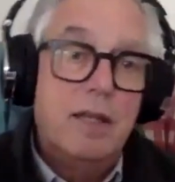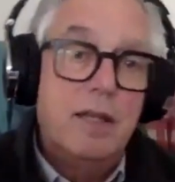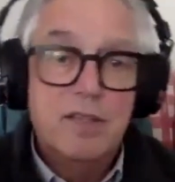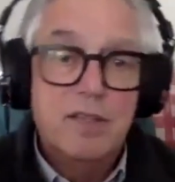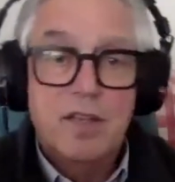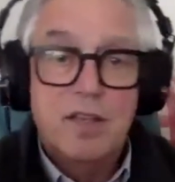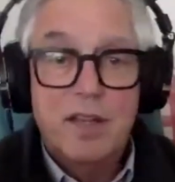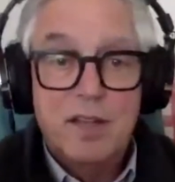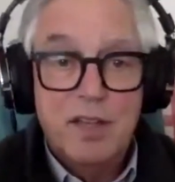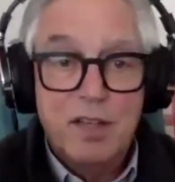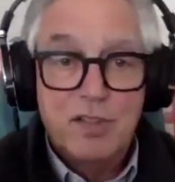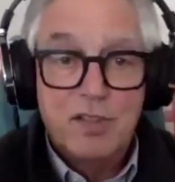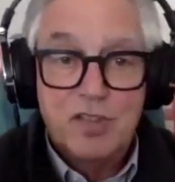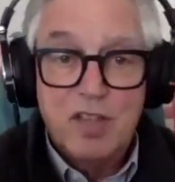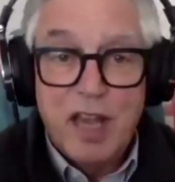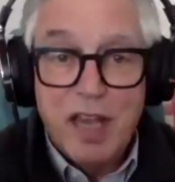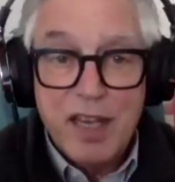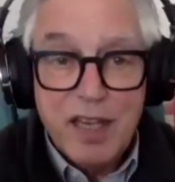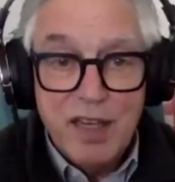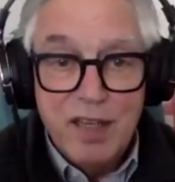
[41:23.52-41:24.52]
the The
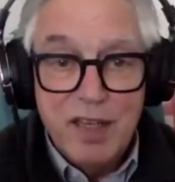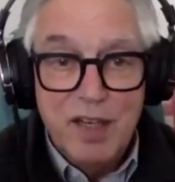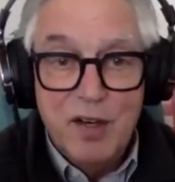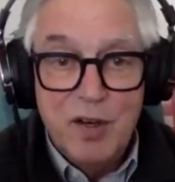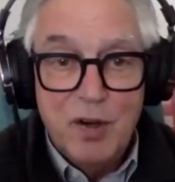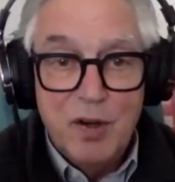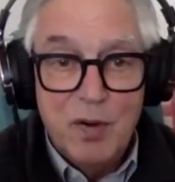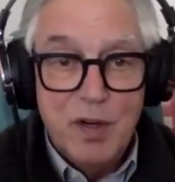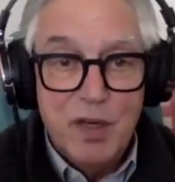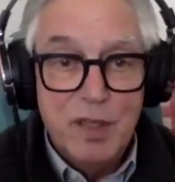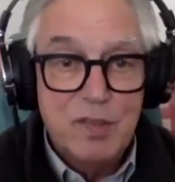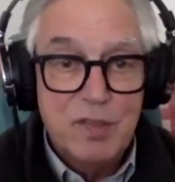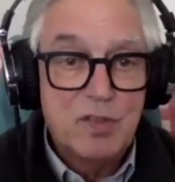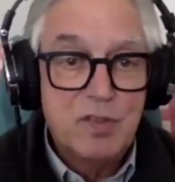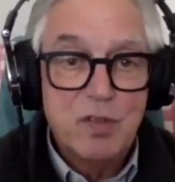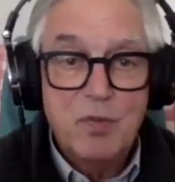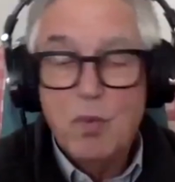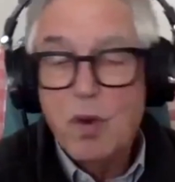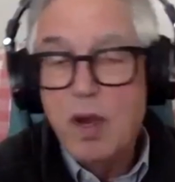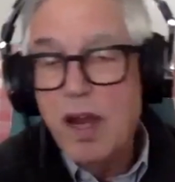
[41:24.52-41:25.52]
second year,
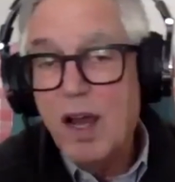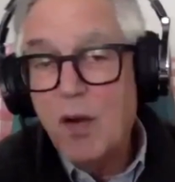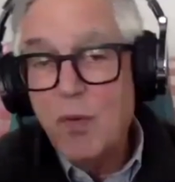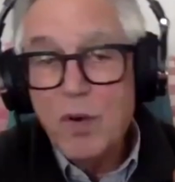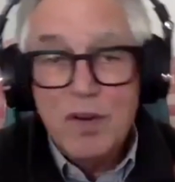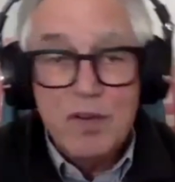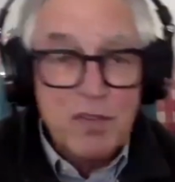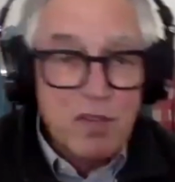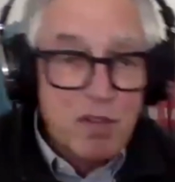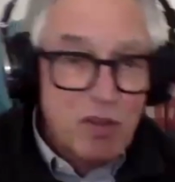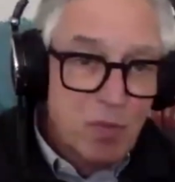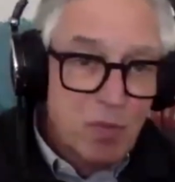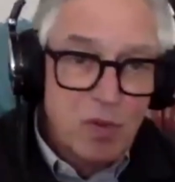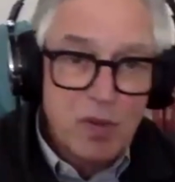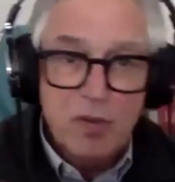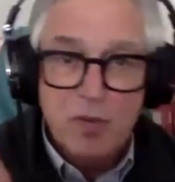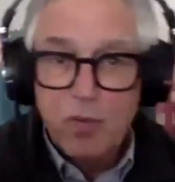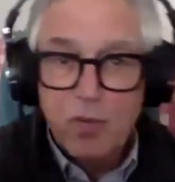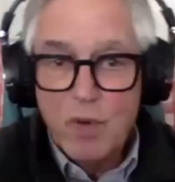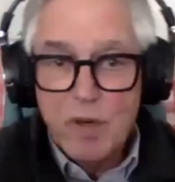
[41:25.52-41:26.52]
it's well, we're,
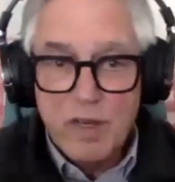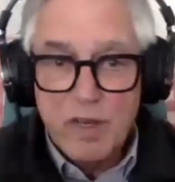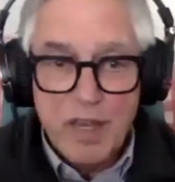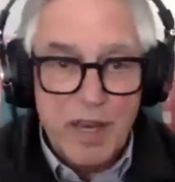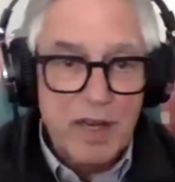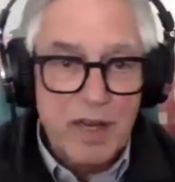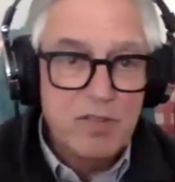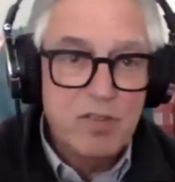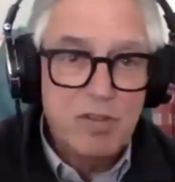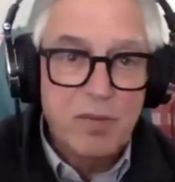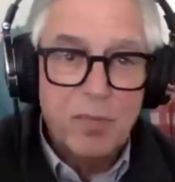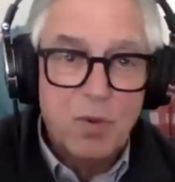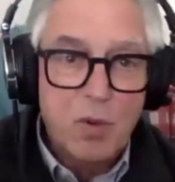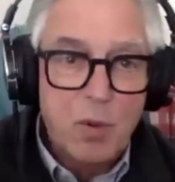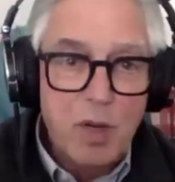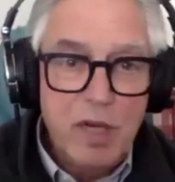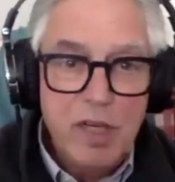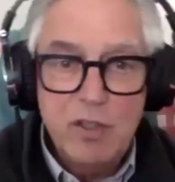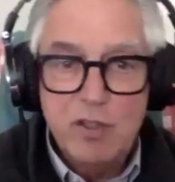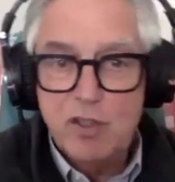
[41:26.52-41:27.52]
we're we're getting some
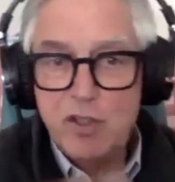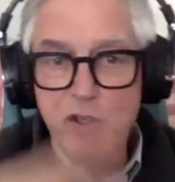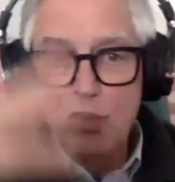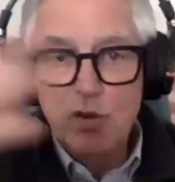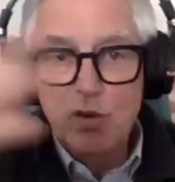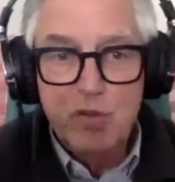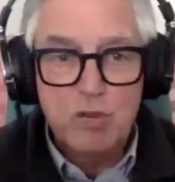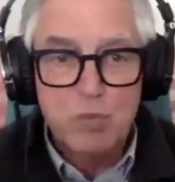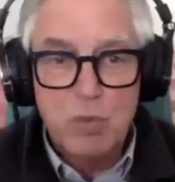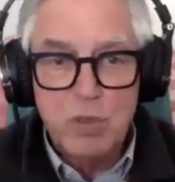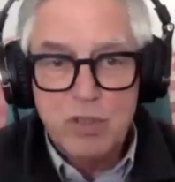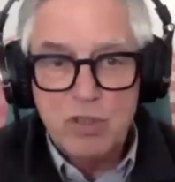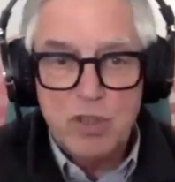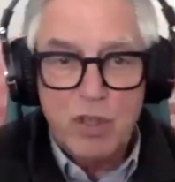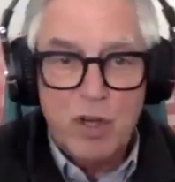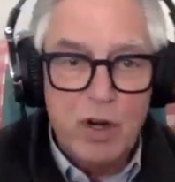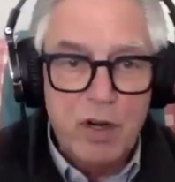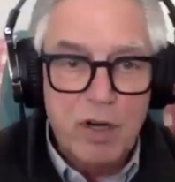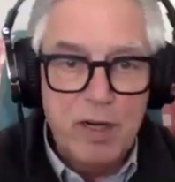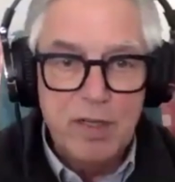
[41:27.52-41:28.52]
green shoots. We're
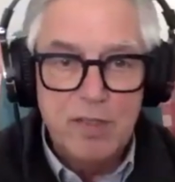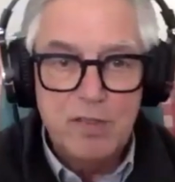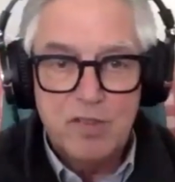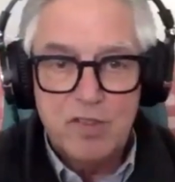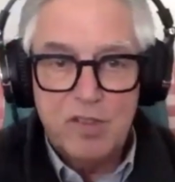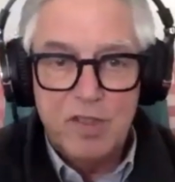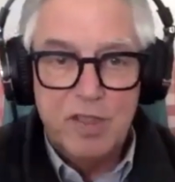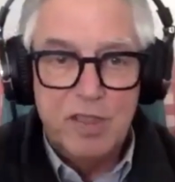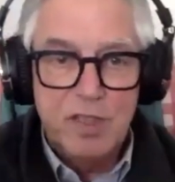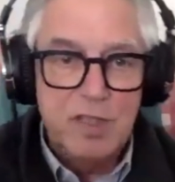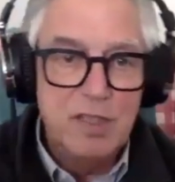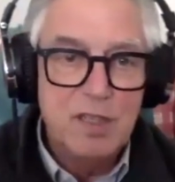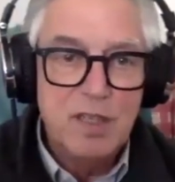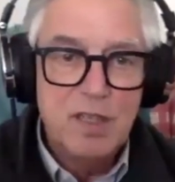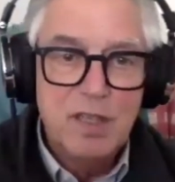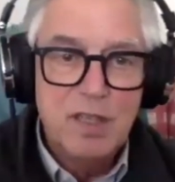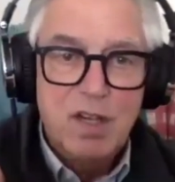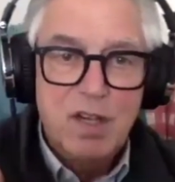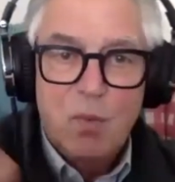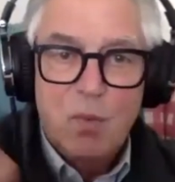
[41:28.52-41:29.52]
starting to see
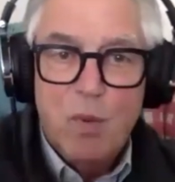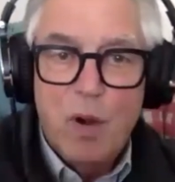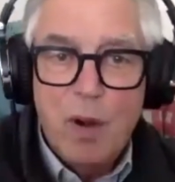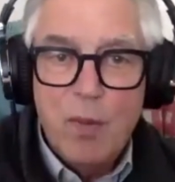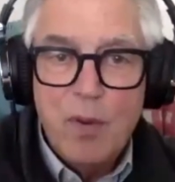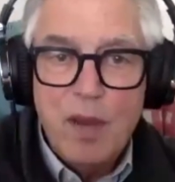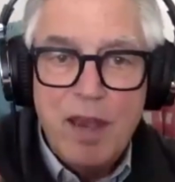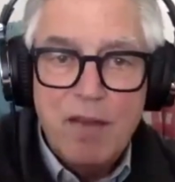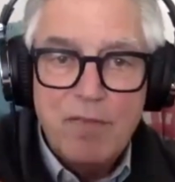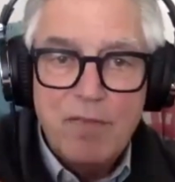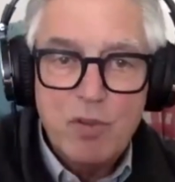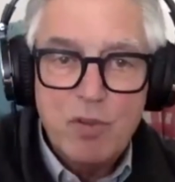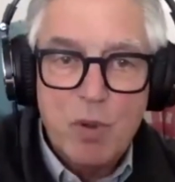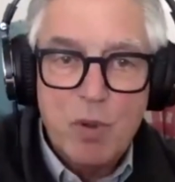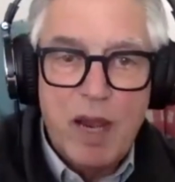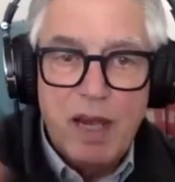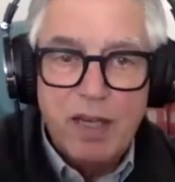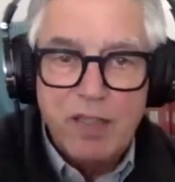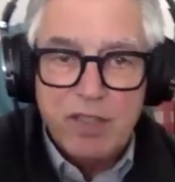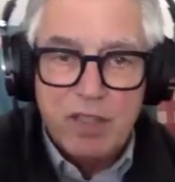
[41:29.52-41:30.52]
where we have
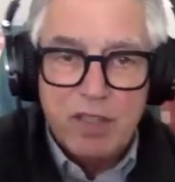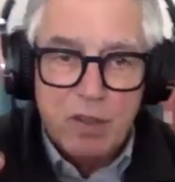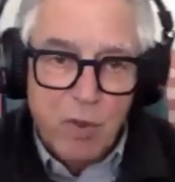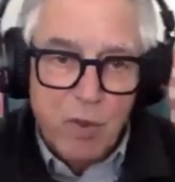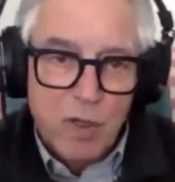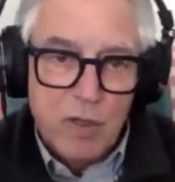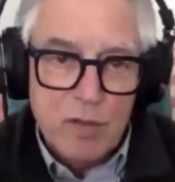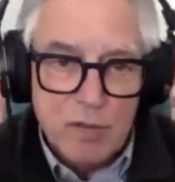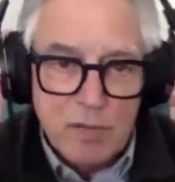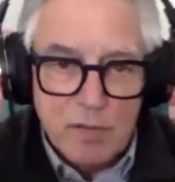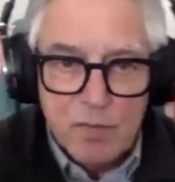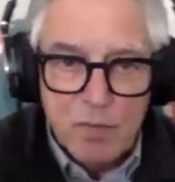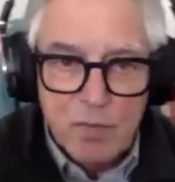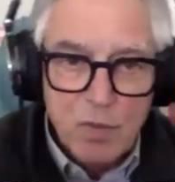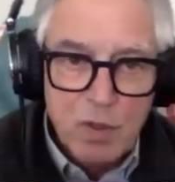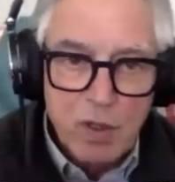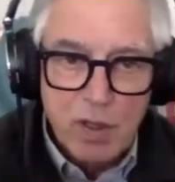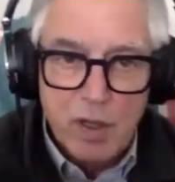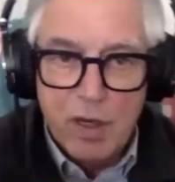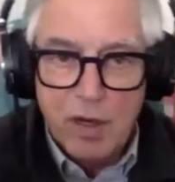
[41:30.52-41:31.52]
traction. We're
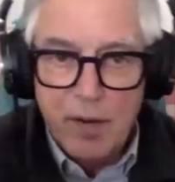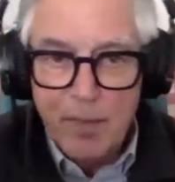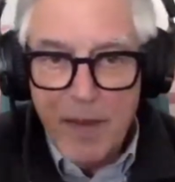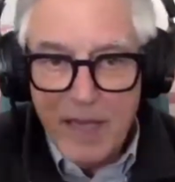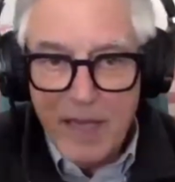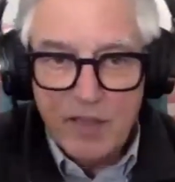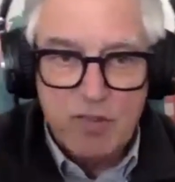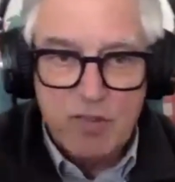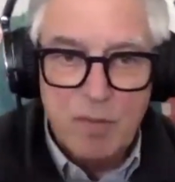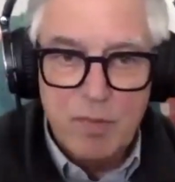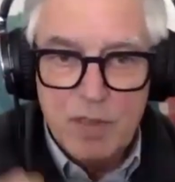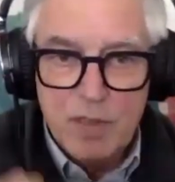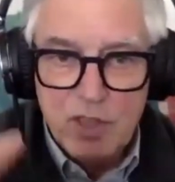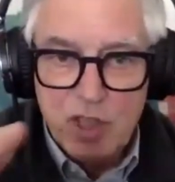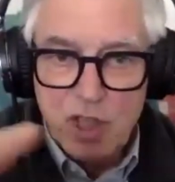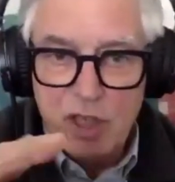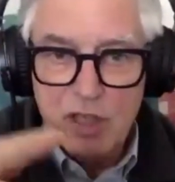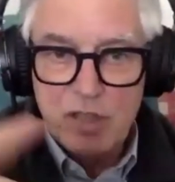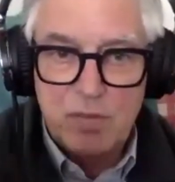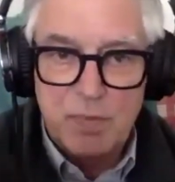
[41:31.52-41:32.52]
we're going to make some
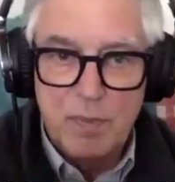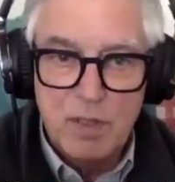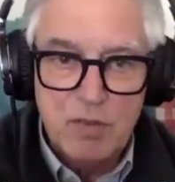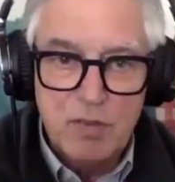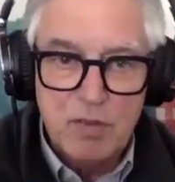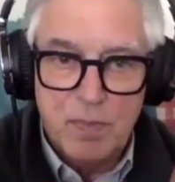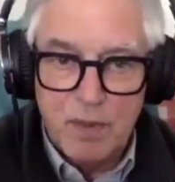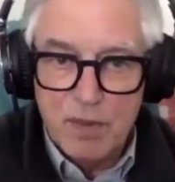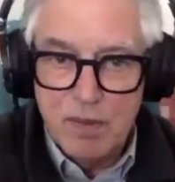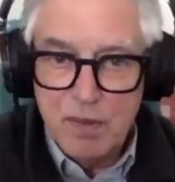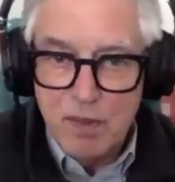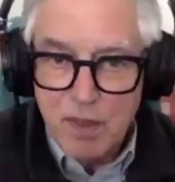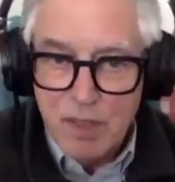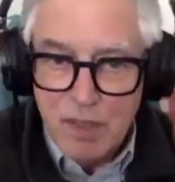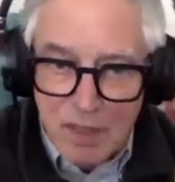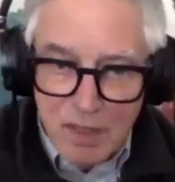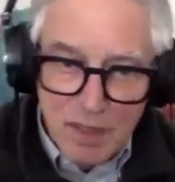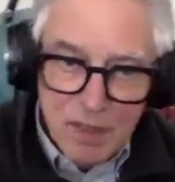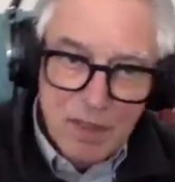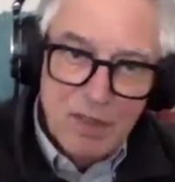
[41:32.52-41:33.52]
adjustments, but
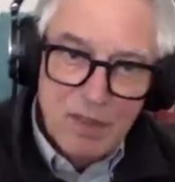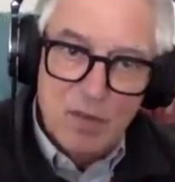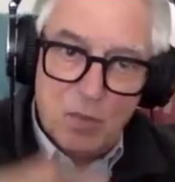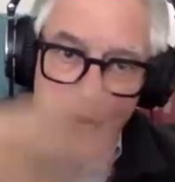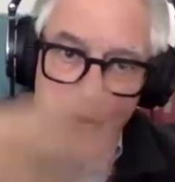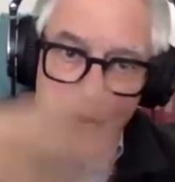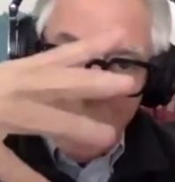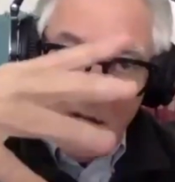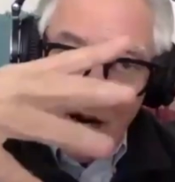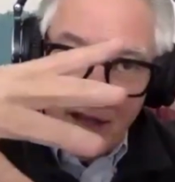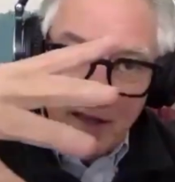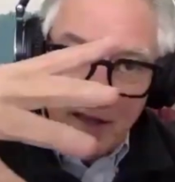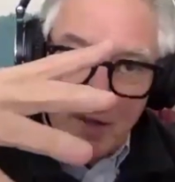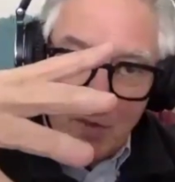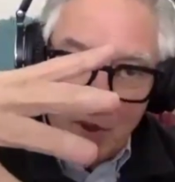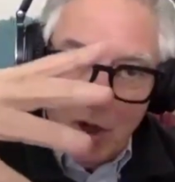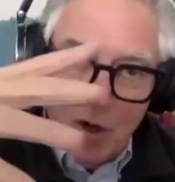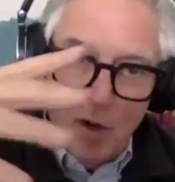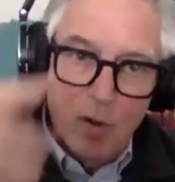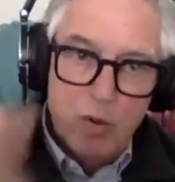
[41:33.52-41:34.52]
we're on the
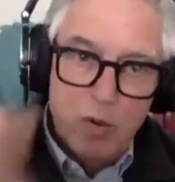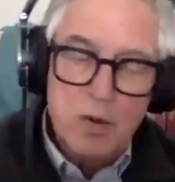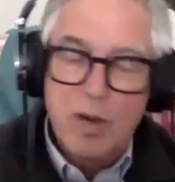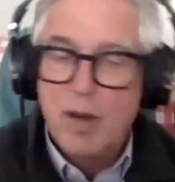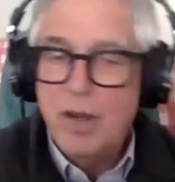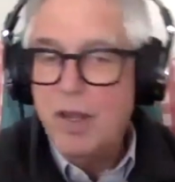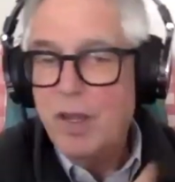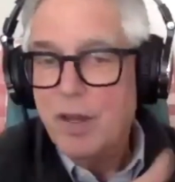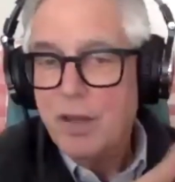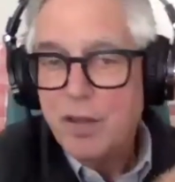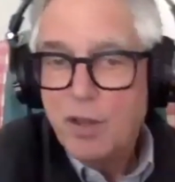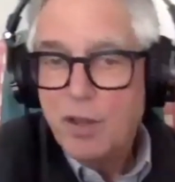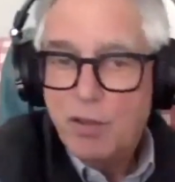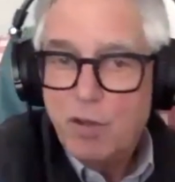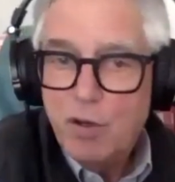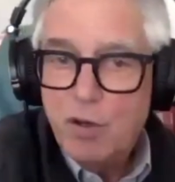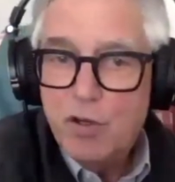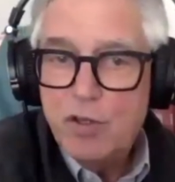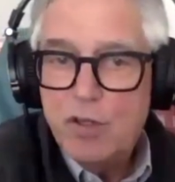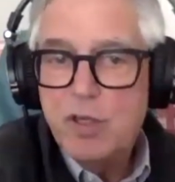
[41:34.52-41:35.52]
road. The
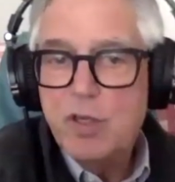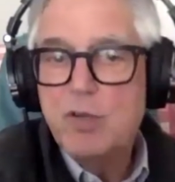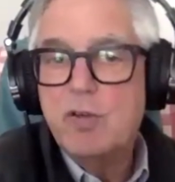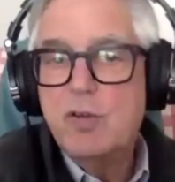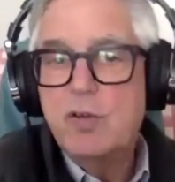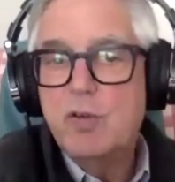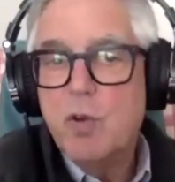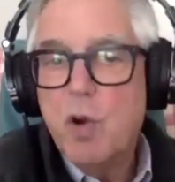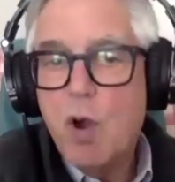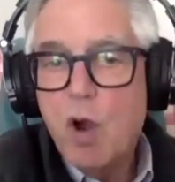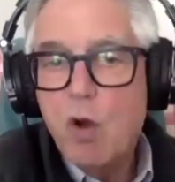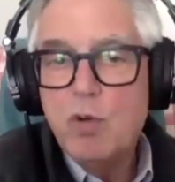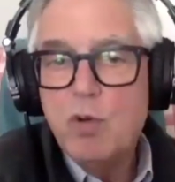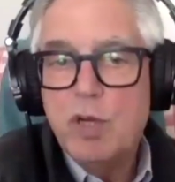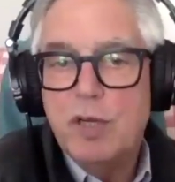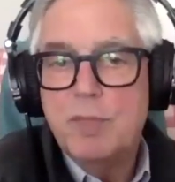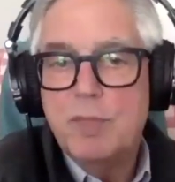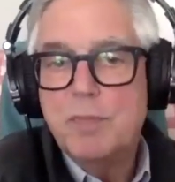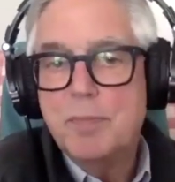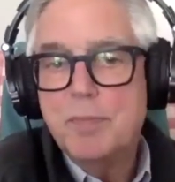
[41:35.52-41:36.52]
third year, you own
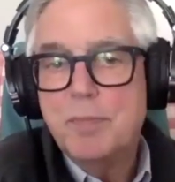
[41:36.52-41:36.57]
it,